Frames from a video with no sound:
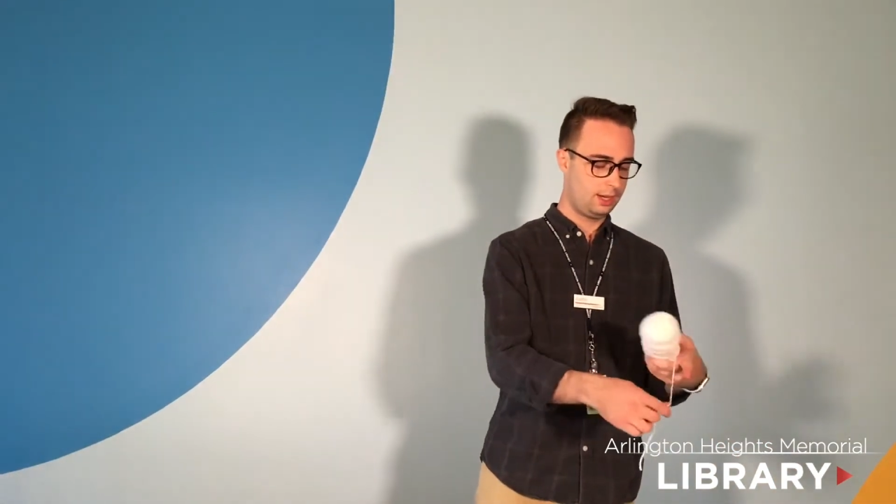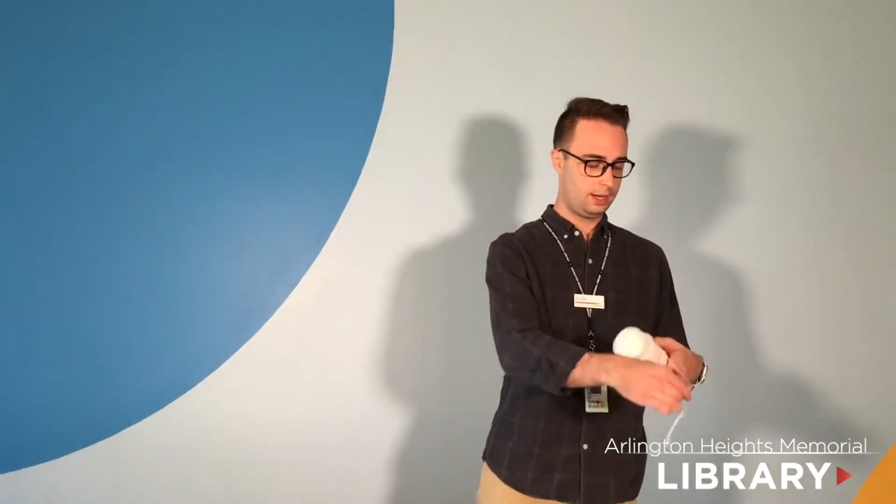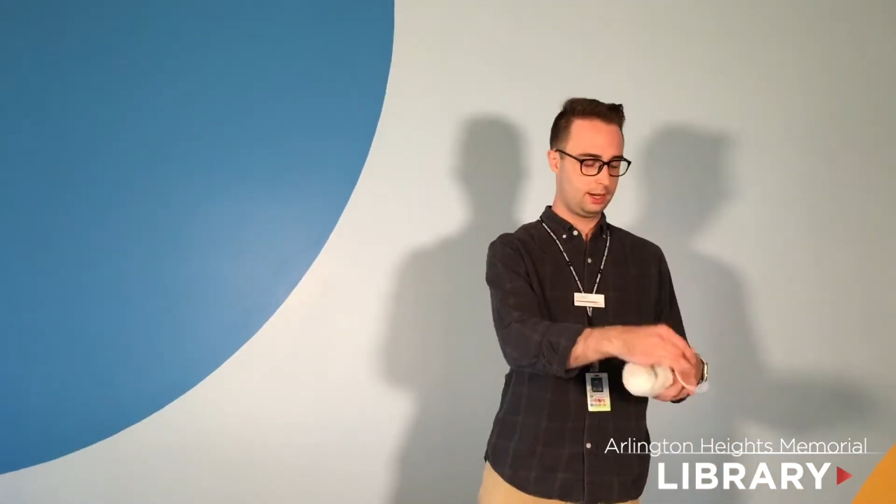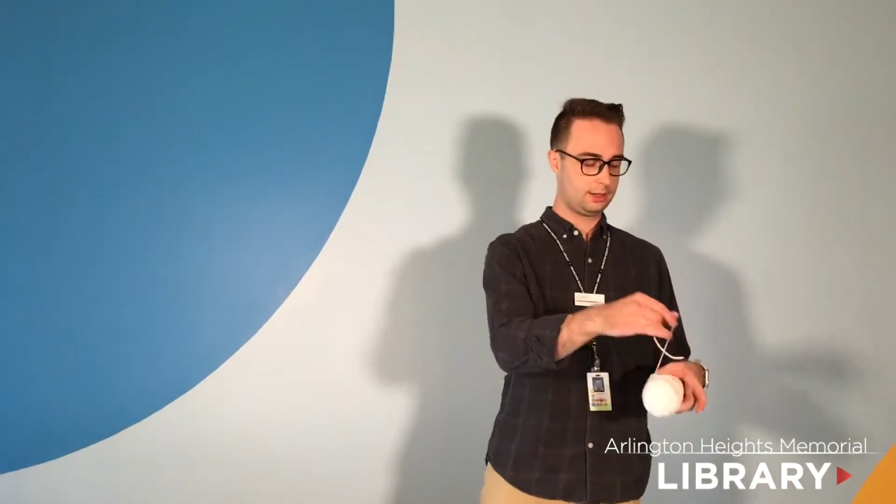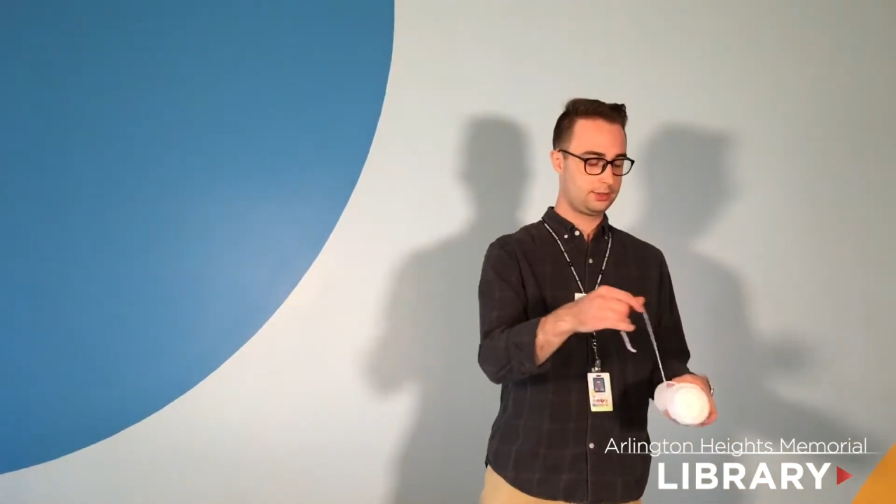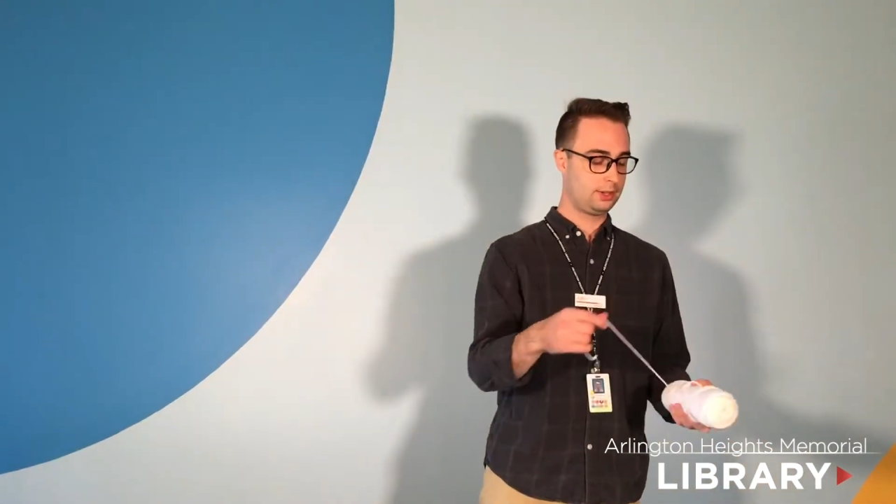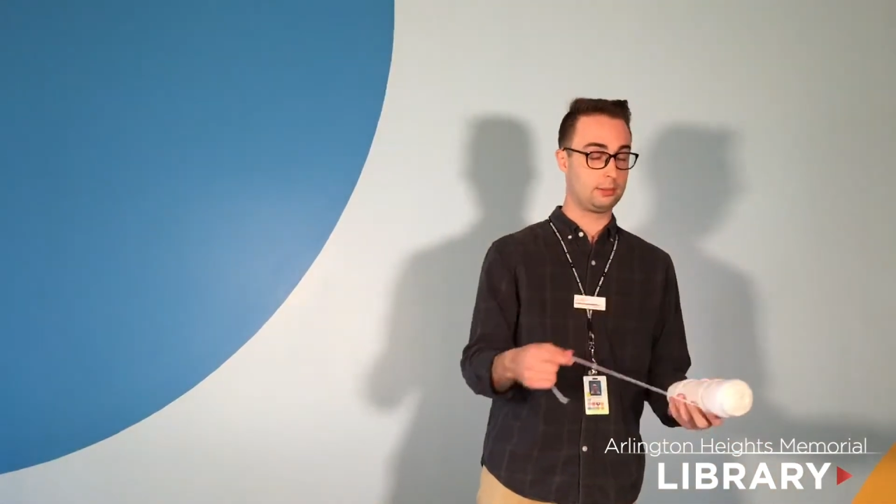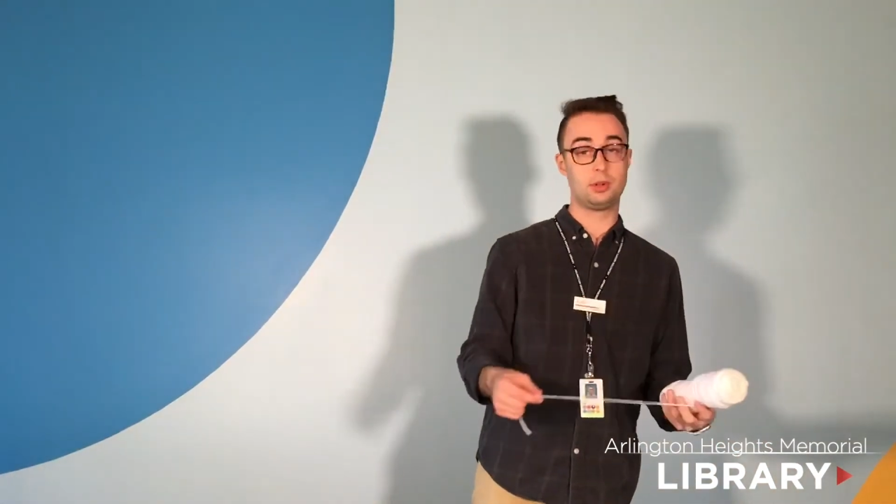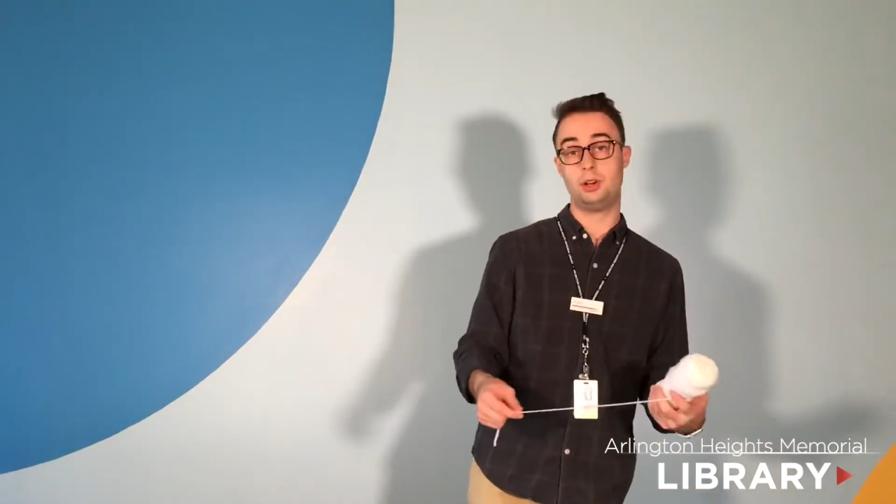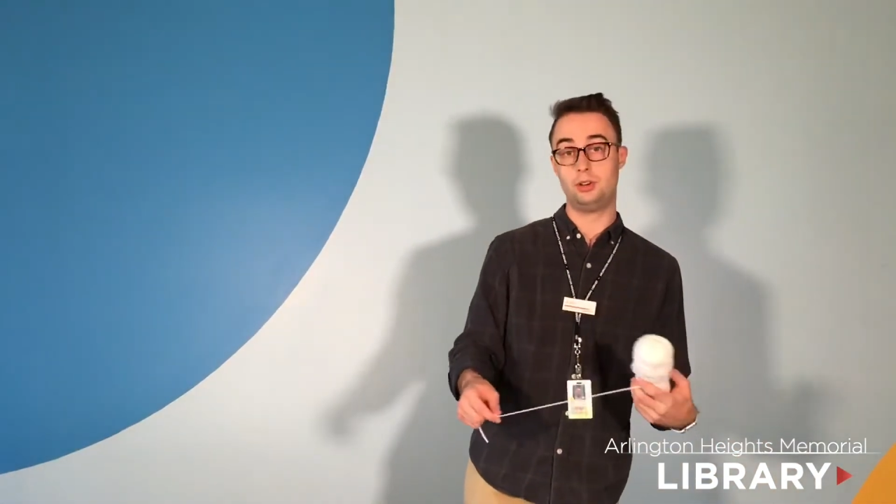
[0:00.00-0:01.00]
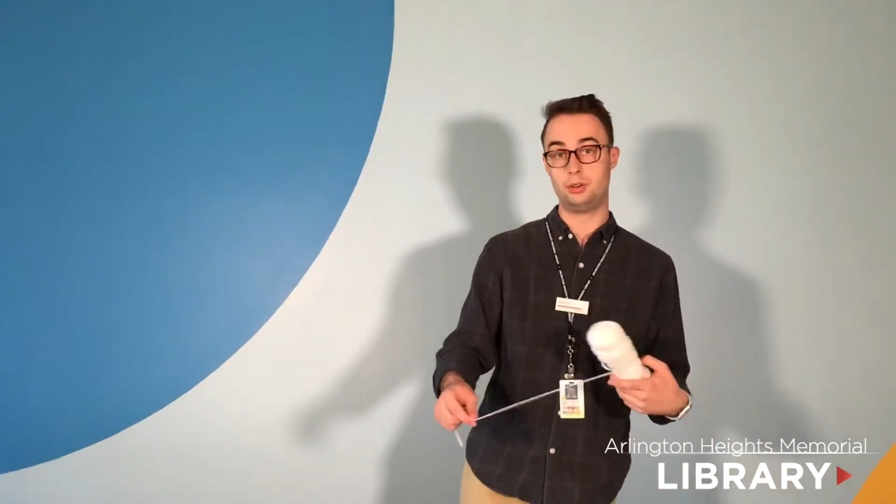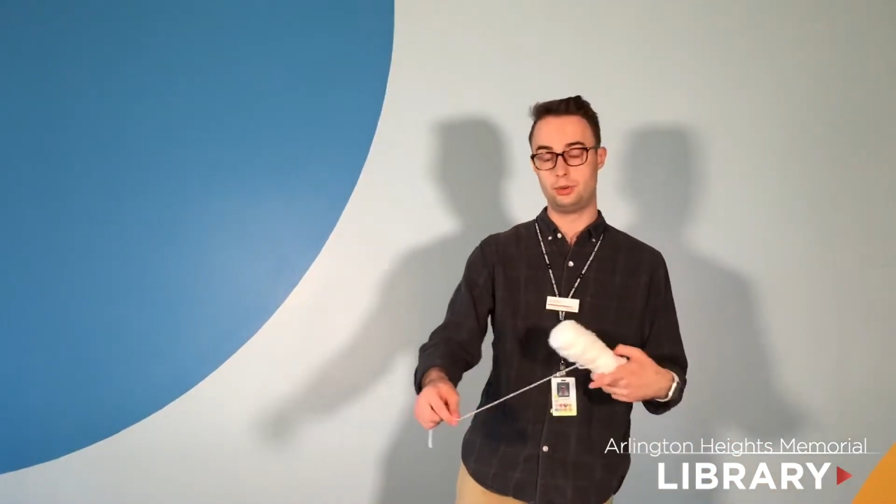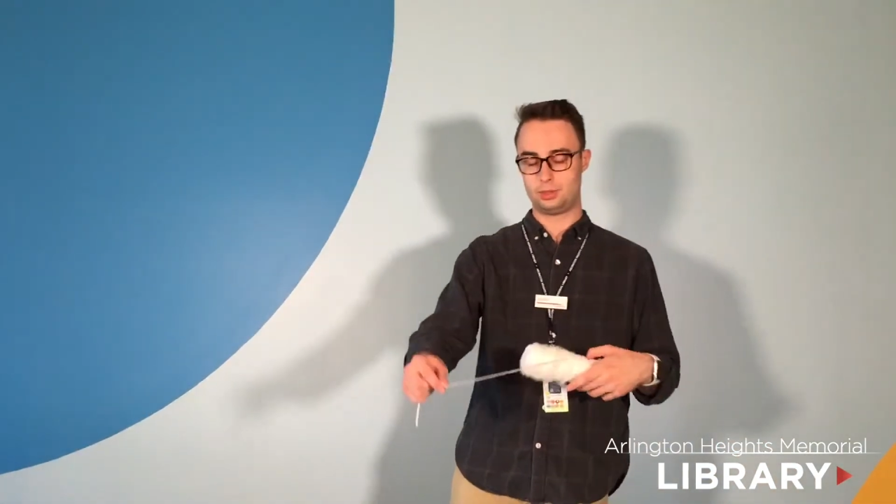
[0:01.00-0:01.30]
Next thing I'm going to do